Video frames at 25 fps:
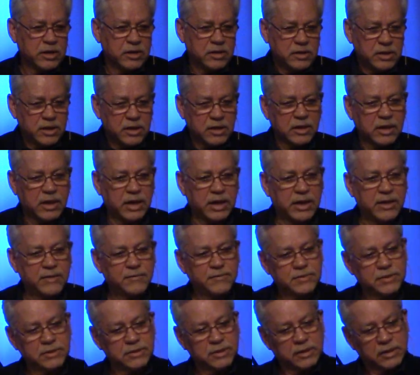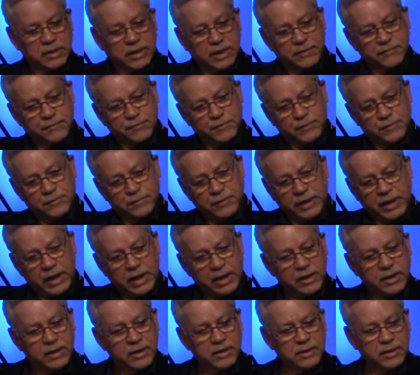in their lives, in the life of
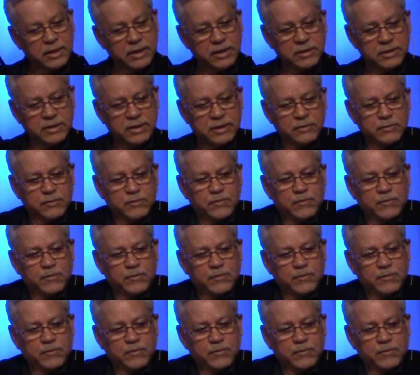Hannah, in the,